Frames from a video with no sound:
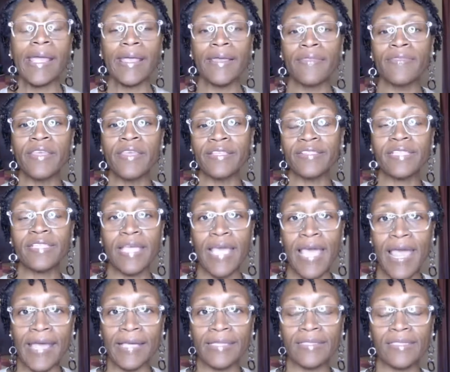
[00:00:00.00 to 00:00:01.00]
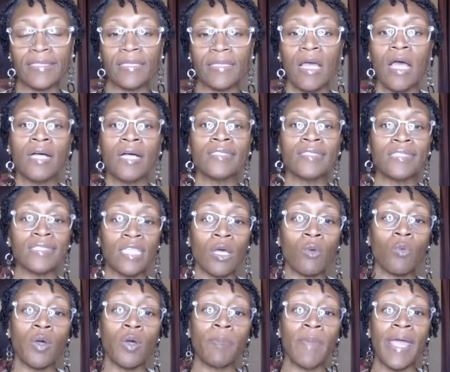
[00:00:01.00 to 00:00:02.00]
In this case,
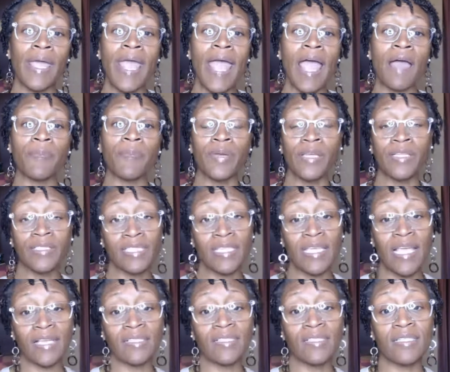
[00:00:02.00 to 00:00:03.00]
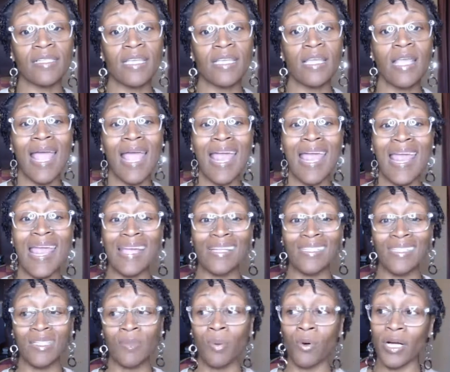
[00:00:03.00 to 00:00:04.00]
someone may have PTSD
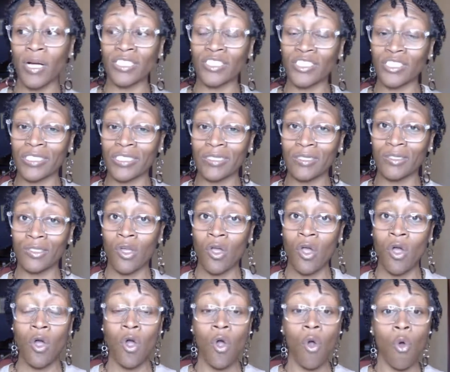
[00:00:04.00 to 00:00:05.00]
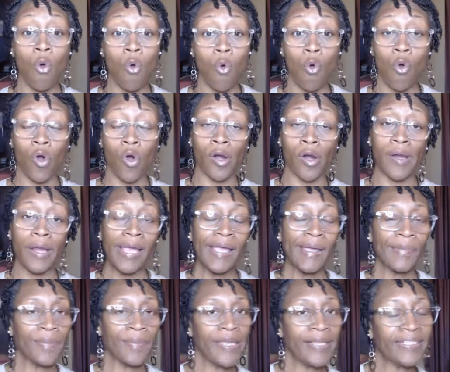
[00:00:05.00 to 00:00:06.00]
and depression or
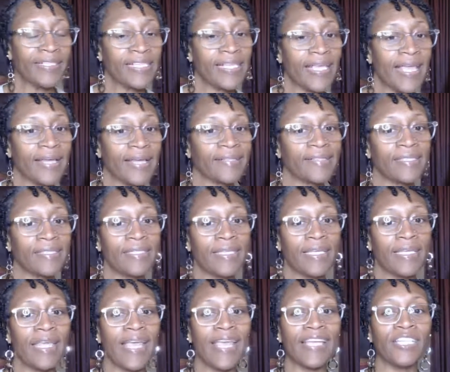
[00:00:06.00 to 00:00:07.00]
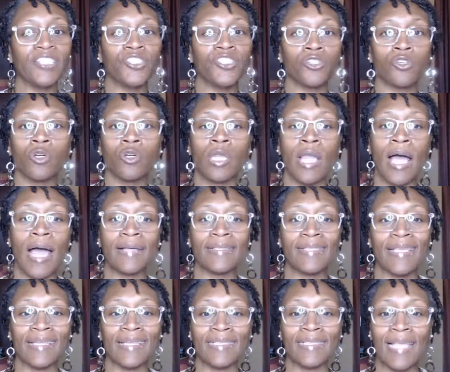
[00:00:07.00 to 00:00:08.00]
PTSD and
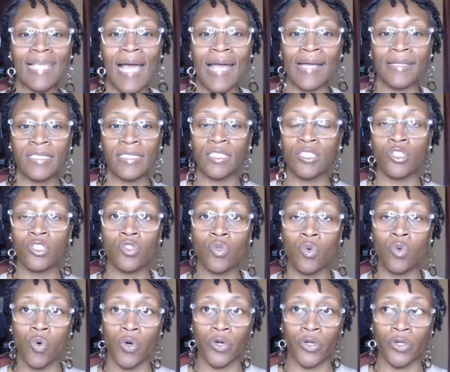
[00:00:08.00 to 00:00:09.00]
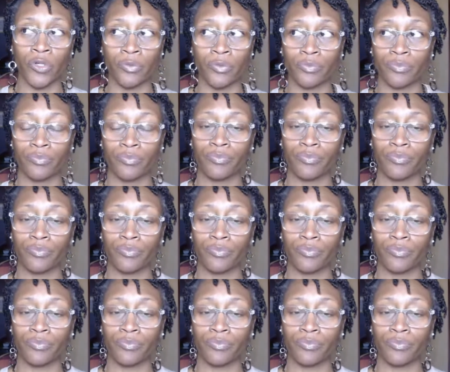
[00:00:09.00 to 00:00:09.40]
generalized anxiety disorder.